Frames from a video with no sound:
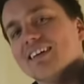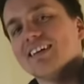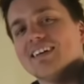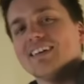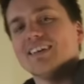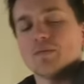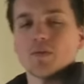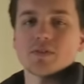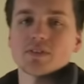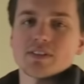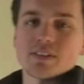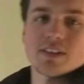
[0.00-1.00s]
but we'll
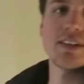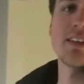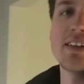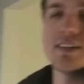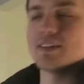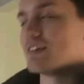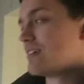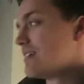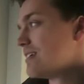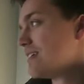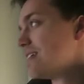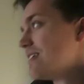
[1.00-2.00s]
make another year of
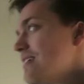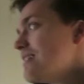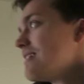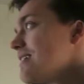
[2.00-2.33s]
memories here.